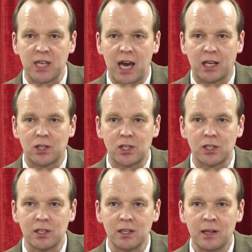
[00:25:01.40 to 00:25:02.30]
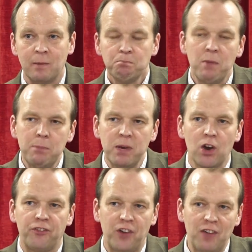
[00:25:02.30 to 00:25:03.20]
things. Maybe
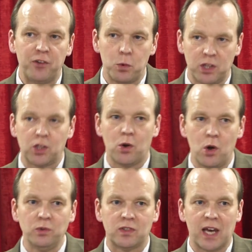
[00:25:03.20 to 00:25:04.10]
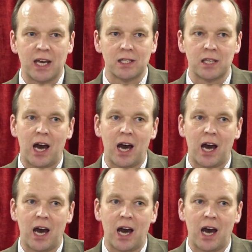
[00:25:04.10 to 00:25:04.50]
you're faithful with your own things